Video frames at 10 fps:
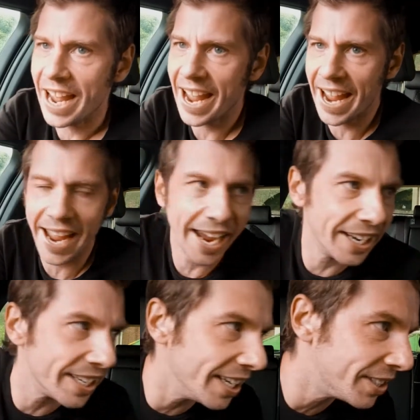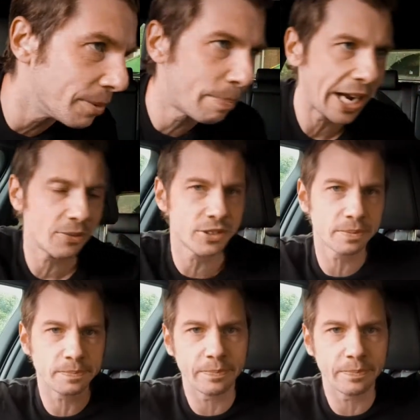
And it's about